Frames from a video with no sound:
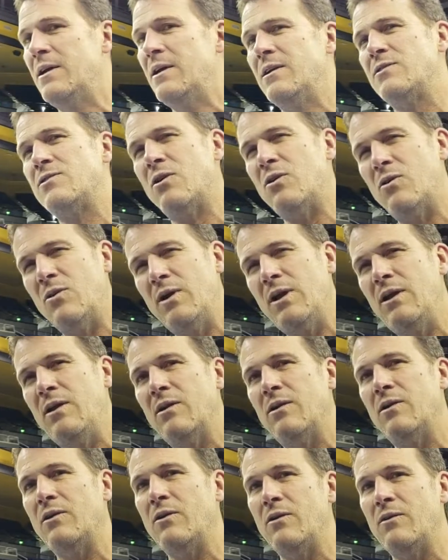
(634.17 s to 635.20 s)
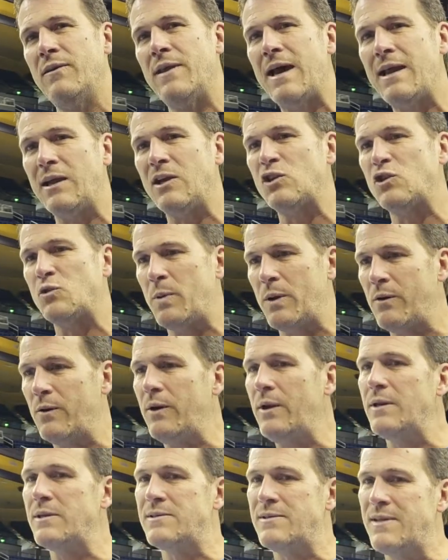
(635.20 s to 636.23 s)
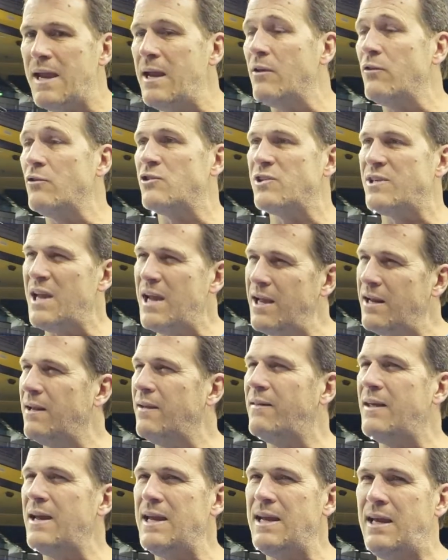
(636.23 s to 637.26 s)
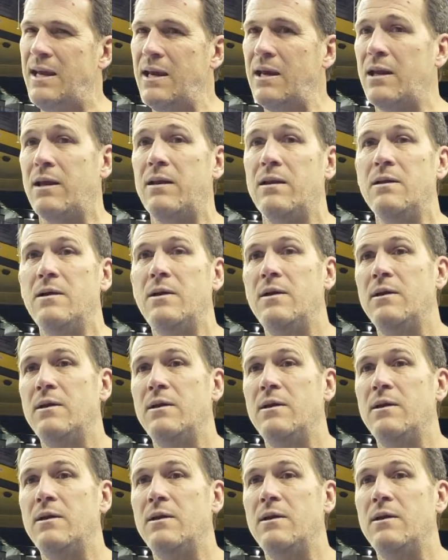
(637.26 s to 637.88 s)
So that experience, they understand it. They get it.